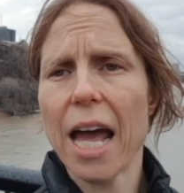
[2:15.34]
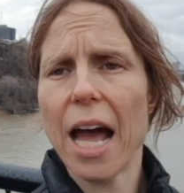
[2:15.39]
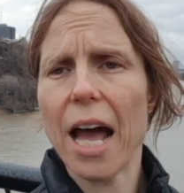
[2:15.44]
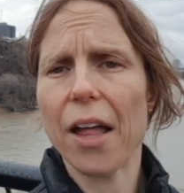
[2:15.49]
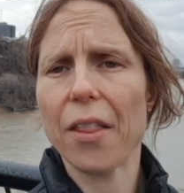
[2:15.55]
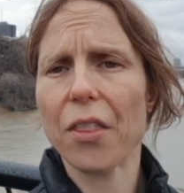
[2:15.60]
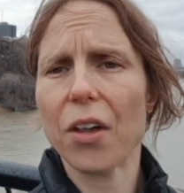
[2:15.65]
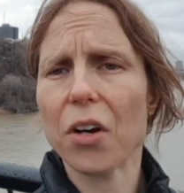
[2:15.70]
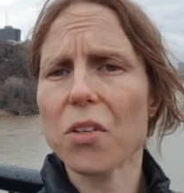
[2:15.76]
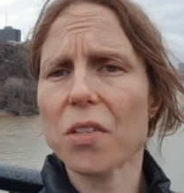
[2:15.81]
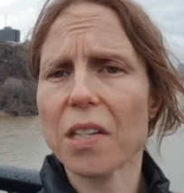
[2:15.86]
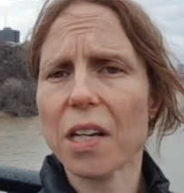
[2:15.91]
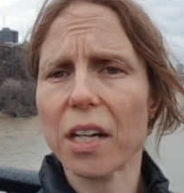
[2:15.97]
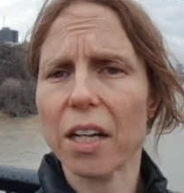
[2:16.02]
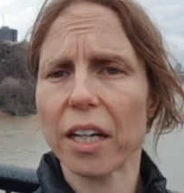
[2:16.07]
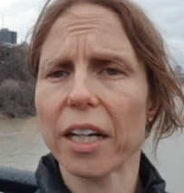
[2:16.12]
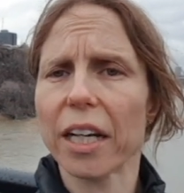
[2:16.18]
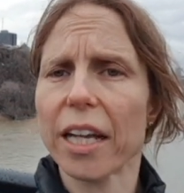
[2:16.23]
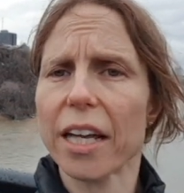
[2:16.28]
And those
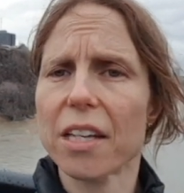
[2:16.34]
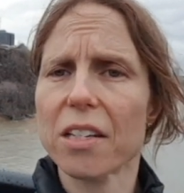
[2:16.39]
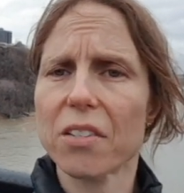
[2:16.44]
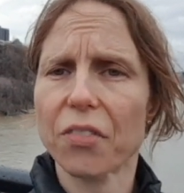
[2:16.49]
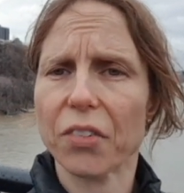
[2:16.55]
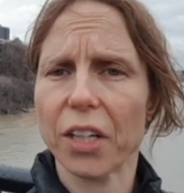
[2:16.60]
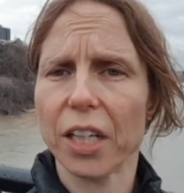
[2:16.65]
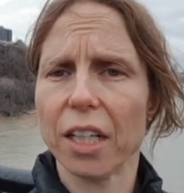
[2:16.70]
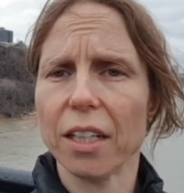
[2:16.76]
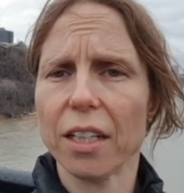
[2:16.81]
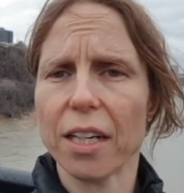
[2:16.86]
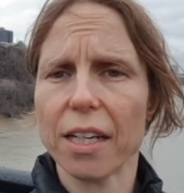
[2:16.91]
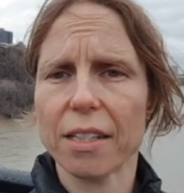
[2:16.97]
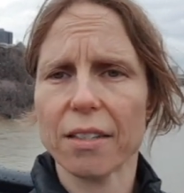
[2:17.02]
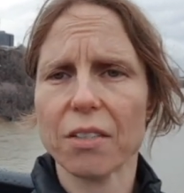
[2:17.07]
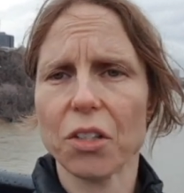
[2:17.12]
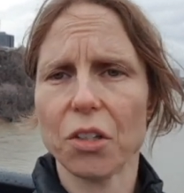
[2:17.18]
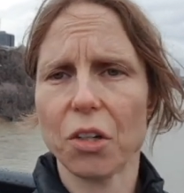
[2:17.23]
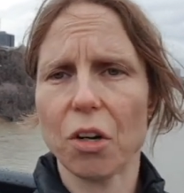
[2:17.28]
are Israel,
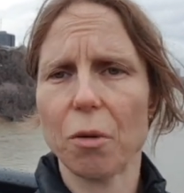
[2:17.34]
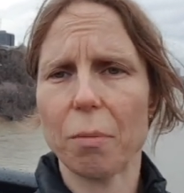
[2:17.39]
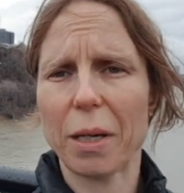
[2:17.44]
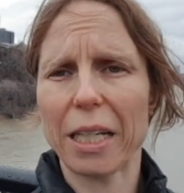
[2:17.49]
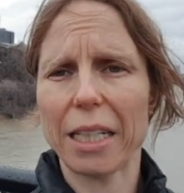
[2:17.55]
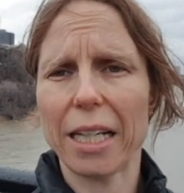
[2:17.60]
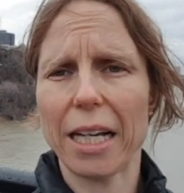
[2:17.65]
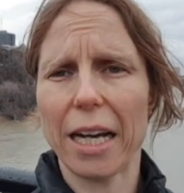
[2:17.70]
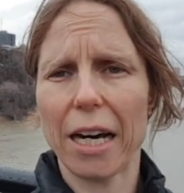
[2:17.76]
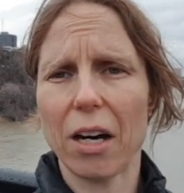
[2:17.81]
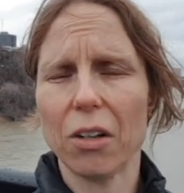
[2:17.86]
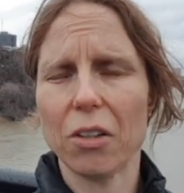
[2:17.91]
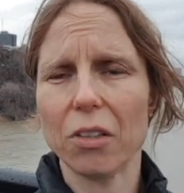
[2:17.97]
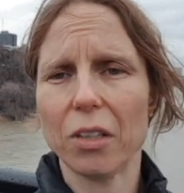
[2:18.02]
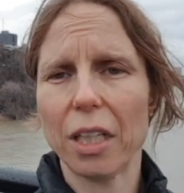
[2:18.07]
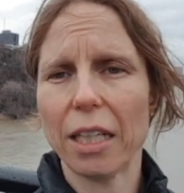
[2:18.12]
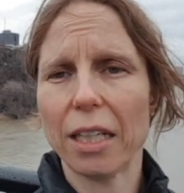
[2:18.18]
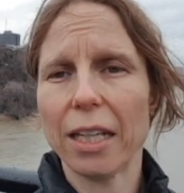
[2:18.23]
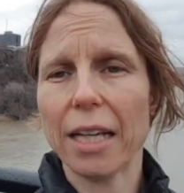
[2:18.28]
as you know by
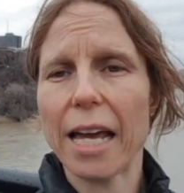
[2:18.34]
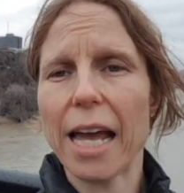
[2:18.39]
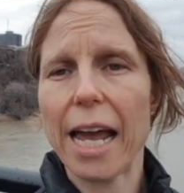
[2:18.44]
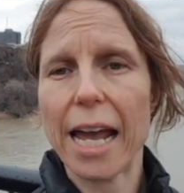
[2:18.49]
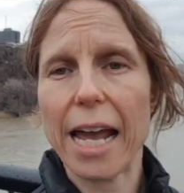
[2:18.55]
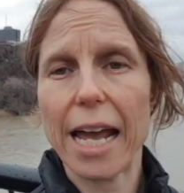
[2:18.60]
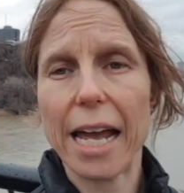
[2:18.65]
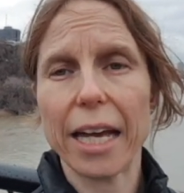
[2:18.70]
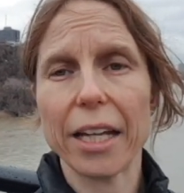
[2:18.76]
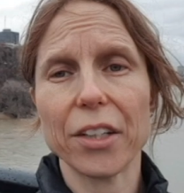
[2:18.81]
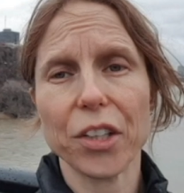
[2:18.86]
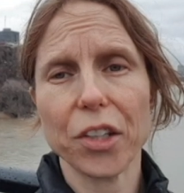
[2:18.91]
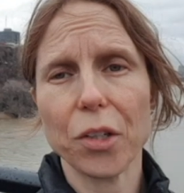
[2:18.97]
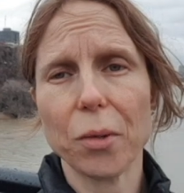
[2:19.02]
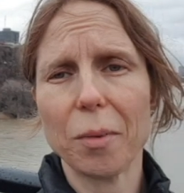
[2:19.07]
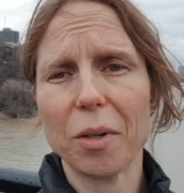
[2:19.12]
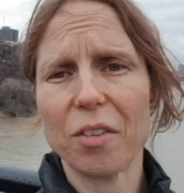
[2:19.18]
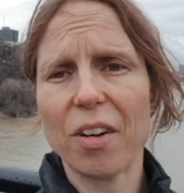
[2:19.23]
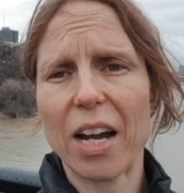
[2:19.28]
now, and
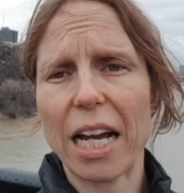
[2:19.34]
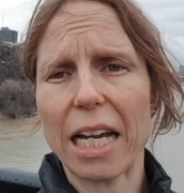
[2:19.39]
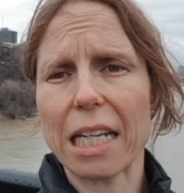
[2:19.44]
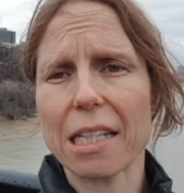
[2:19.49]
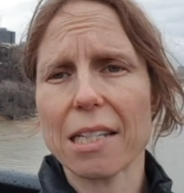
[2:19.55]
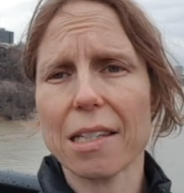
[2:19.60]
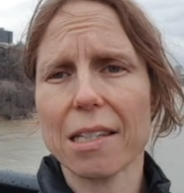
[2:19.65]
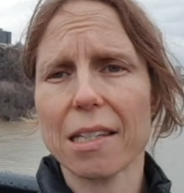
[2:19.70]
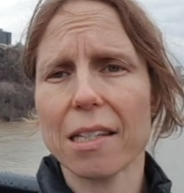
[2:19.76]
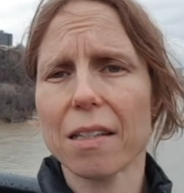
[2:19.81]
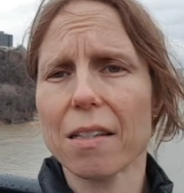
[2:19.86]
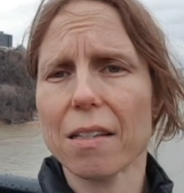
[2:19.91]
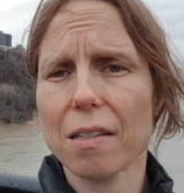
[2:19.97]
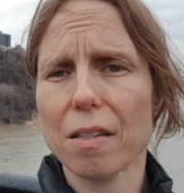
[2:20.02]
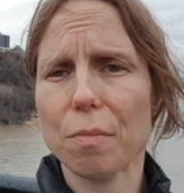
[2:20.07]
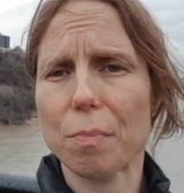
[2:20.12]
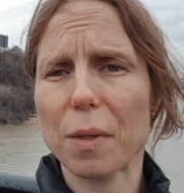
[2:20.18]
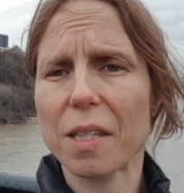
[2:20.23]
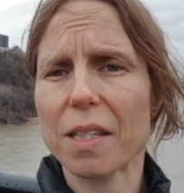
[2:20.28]
human rights.
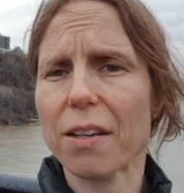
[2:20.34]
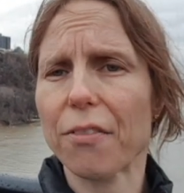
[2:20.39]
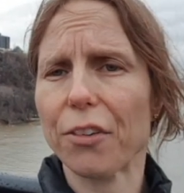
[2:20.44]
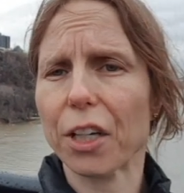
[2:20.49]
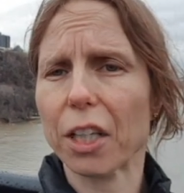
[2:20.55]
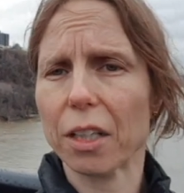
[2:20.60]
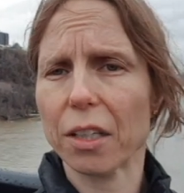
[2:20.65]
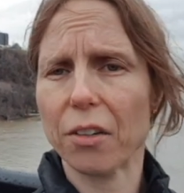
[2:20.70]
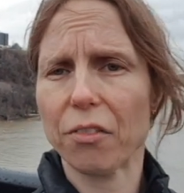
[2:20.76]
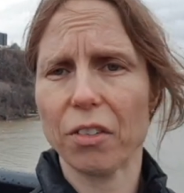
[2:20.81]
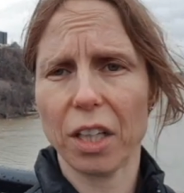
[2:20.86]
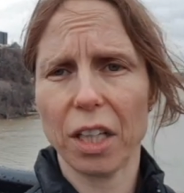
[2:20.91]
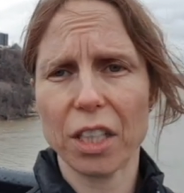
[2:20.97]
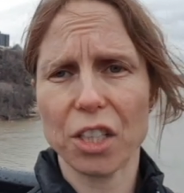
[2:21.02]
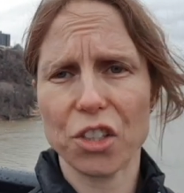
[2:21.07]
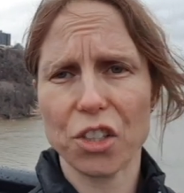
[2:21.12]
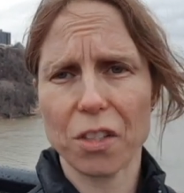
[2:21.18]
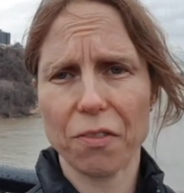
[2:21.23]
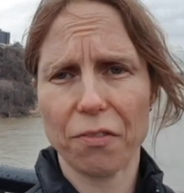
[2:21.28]
Specifically
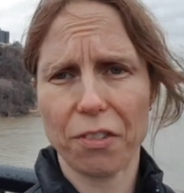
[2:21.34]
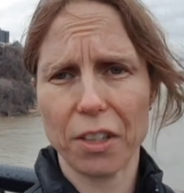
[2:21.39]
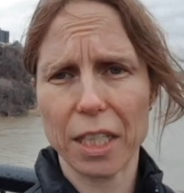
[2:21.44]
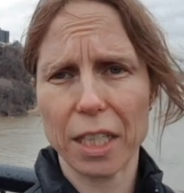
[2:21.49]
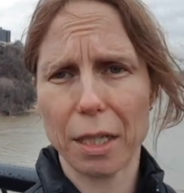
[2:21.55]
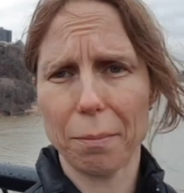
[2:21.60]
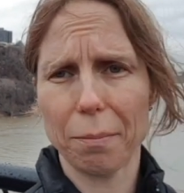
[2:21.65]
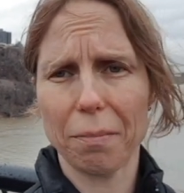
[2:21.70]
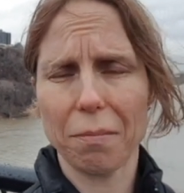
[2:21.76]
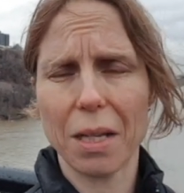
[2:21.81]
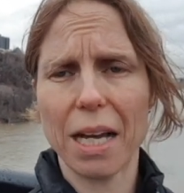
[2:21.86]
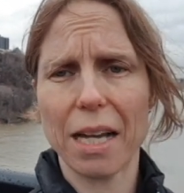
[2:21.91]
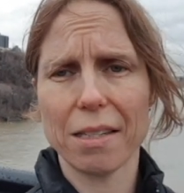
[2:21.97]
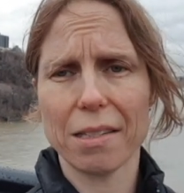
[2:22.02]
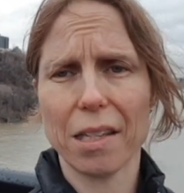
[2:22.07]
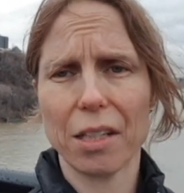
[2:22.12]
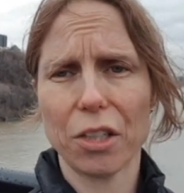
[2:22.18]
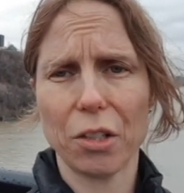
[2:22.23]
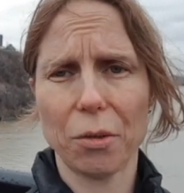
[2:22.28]
religious freedom
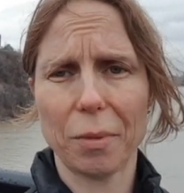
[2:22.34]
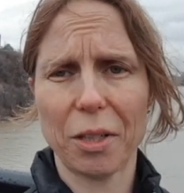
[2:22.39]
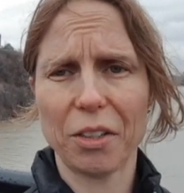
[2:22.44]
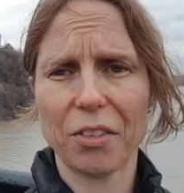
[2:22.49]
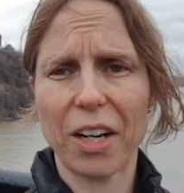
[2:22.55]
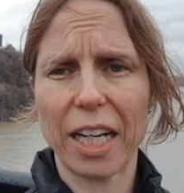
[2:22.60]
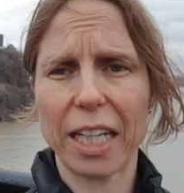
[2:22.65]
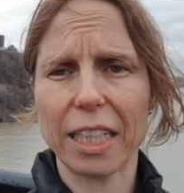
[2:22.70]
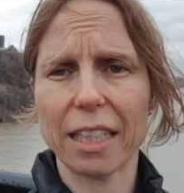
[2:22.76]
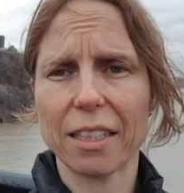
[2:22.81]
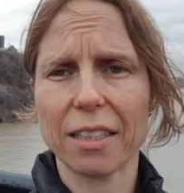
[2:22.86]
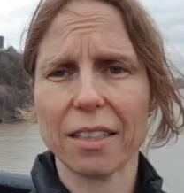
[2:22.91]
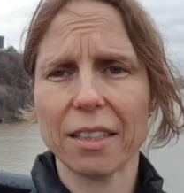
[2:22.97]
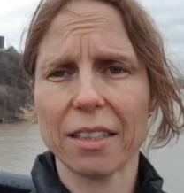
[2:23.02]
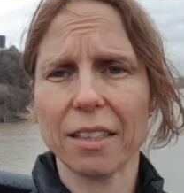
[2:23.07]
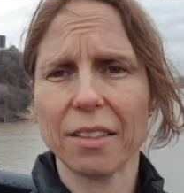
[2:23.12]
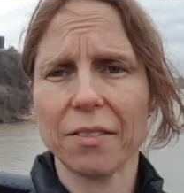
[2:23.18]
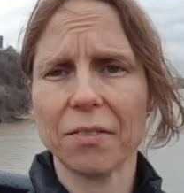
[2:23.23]
as a human right.